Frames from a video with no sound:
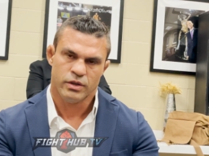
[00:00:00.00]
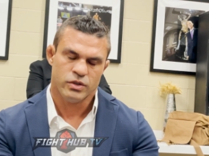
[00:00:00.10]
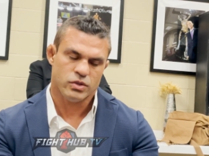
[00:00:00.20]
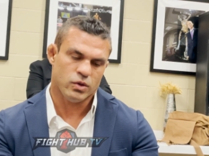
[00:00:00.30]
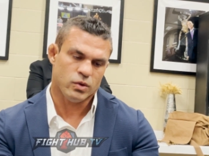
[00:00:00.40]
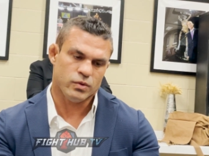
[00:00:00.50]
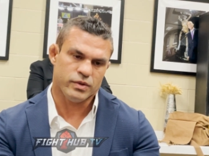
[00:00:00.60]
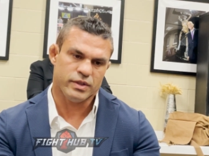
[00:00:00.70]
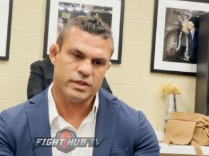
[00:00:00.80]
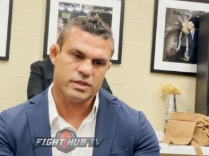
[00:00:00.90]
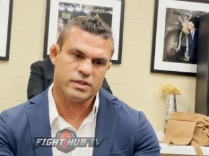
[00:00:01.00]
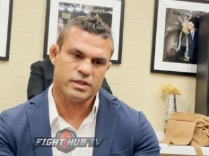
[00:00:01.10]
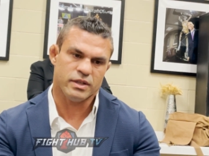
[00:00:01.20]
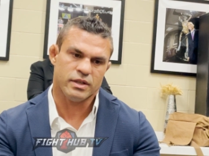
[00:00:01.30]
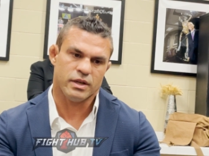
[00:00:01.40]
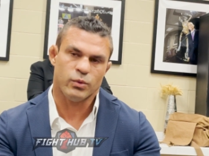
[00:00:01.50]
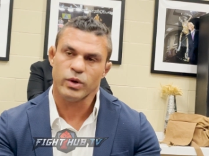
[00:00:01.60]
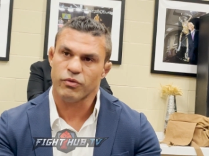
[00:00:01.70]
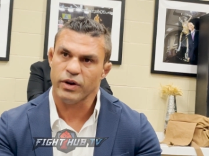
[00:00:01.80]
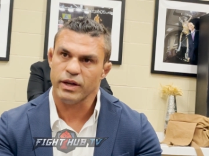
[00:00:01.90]
So this is a
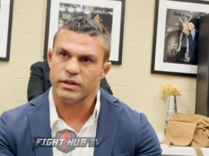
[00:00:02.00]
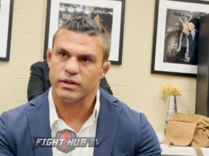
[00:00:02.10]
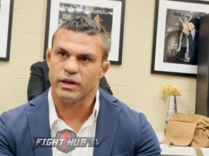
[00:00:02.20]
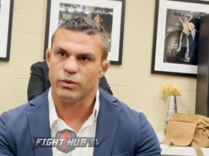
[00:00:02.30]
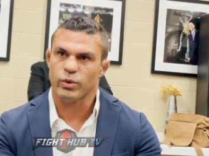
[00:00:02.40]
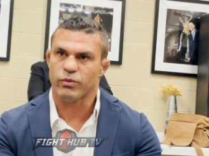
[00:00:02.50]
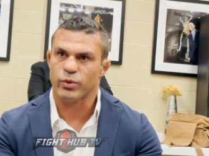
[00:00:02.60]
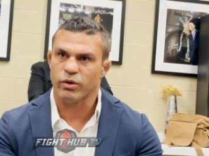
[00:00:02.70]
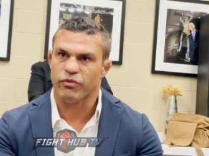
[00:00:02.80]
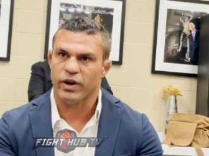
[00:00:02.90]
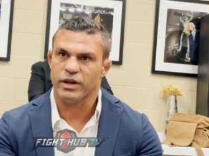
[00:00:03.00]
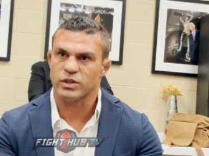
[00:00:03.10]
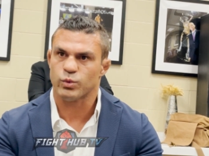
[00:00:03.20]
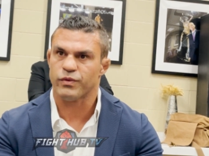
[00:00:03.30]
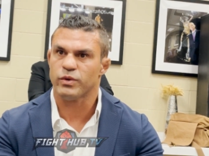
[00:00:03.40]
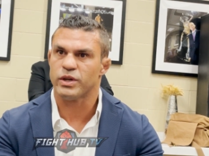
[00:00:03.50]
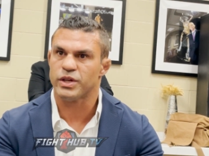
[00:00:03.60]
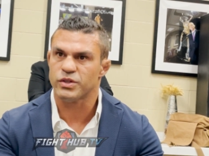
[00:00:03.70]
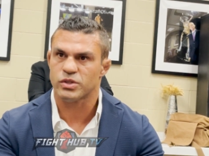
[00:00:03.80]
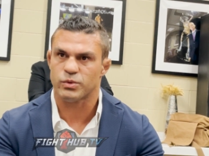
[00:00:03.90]
real fight, and with real fighters, with real
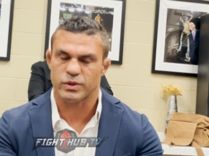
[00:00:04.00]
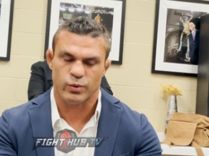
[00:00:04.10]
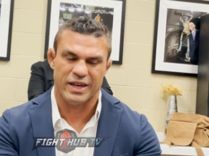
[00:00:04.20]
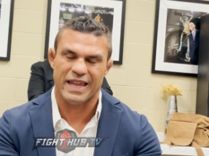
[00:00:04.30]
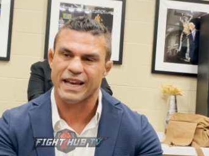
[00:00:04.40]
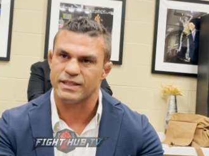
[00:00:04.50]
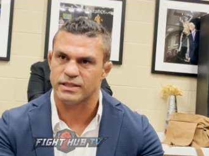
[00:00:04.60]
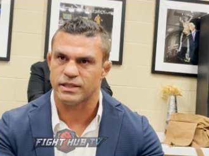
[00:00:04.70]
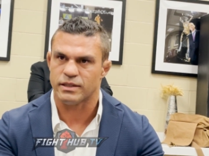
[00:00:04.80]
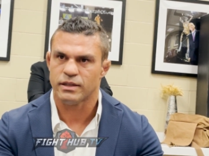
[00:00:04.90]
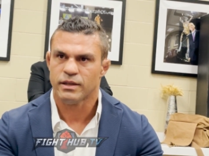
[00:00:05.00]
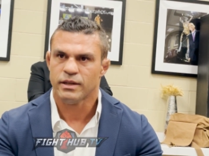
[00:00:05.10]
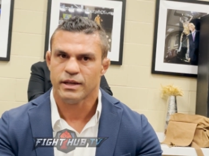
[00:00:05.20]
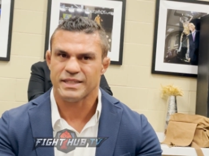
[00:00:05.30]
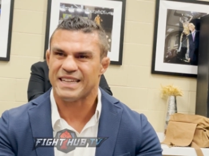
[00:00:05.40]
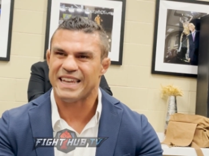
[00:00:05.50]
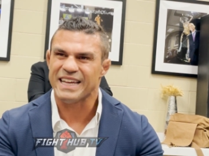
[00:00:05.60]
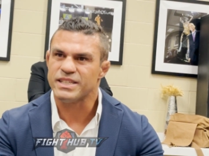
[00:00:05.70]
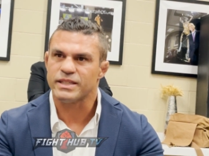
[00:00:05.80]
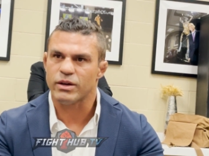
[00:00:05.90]
history, with legacy. It's a
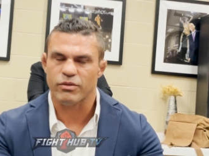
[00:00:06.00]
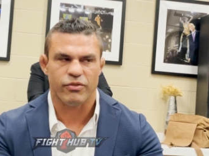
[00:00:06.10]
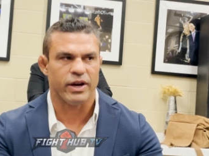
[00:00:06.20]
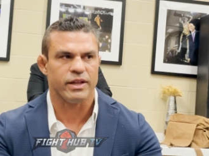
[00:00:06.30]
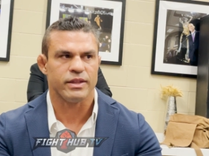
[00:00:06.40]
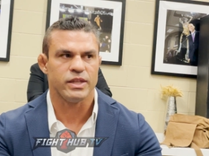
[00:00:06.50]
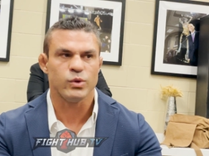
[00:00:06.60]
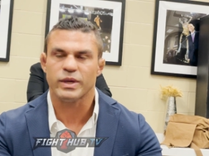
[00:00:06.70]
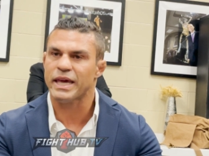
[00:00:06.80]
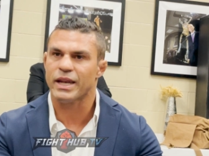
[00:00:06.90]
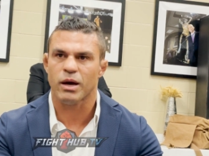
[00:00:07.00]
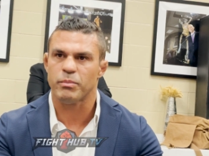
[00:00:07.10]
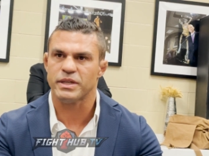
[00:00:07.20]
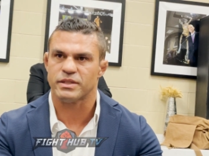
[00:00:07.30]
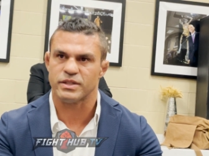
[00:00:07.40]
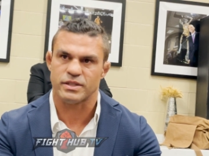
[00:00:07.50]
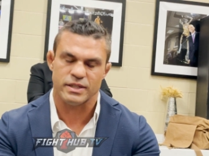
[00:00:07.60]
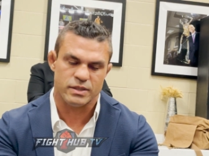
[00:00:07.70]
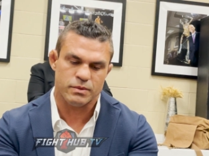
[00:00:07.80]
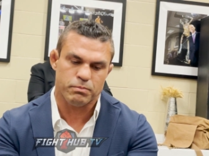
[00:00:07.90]
legendary fight. You cannot miss it.
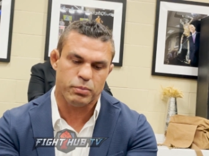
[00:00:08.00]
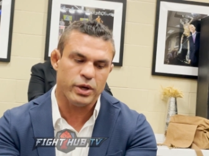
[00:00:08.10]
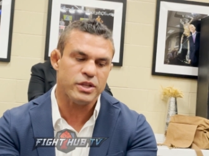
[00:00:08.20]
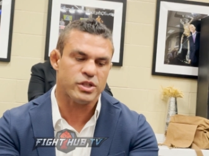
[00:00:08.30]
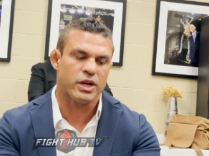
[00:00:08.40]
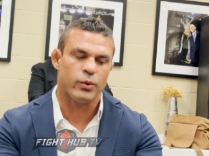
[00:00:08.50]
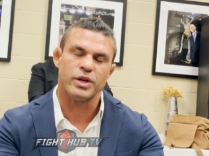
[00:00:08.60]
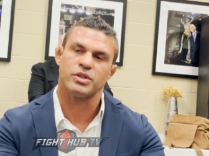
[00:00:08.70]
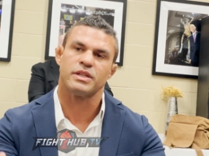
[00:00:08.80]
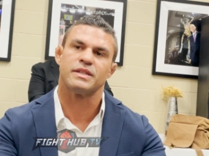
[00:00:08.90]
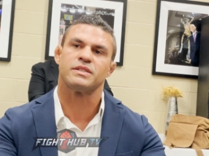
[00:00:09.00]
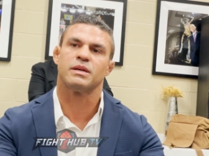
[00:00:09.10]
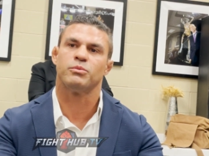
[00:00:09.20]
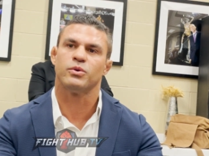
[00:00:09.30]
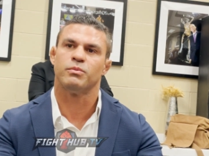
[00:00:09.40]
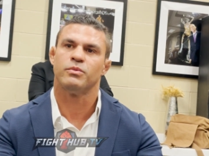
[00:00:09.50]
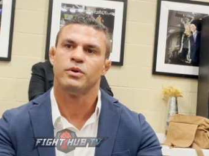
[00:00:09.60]
It's putting generation in the same room.